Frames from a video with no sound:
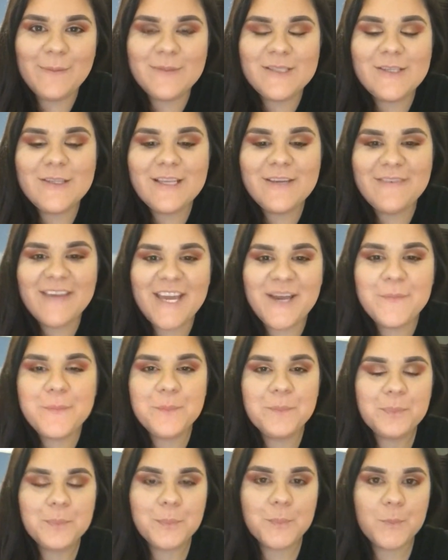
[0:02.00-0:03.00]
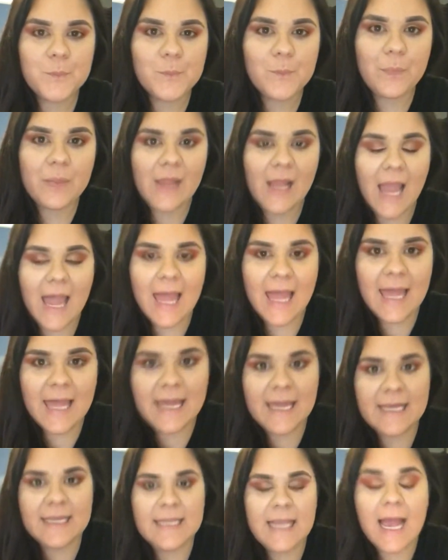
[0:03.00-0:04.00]
is Olivia,
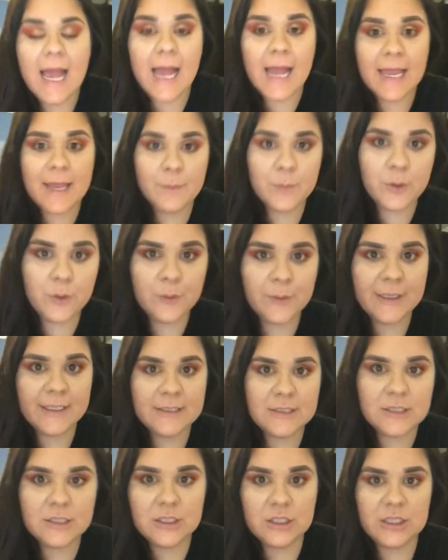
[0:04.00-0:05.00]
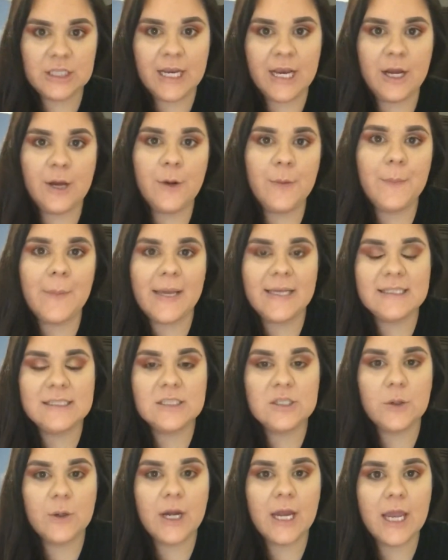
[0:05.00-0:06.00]
and I am going to share my
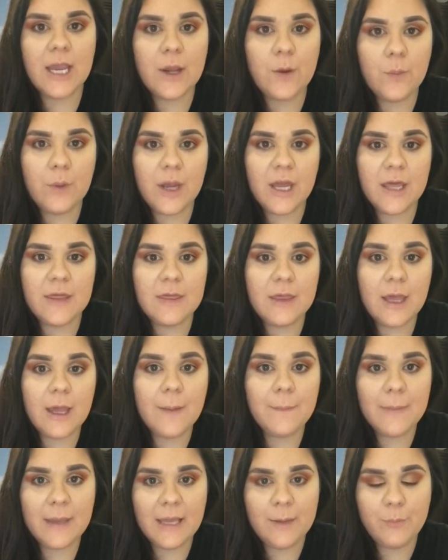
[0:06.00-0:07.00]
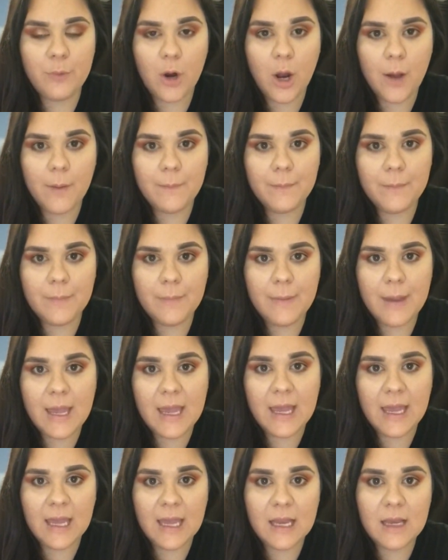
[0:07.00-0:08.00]
story with pProm
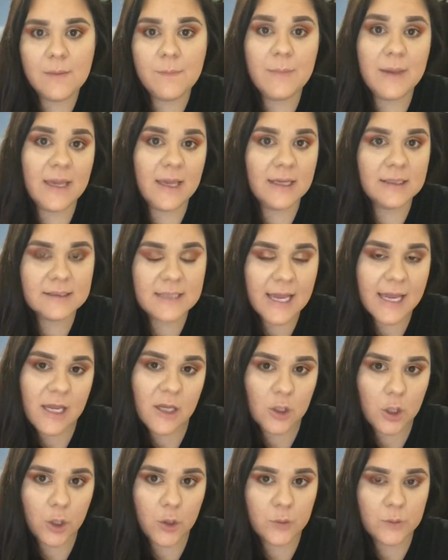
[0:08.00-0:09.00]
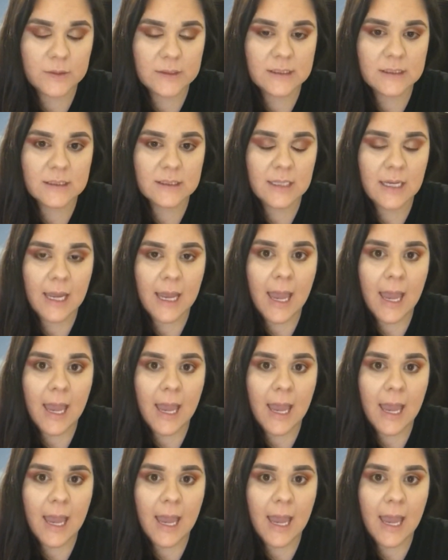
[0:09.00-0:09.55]
and being diagnosed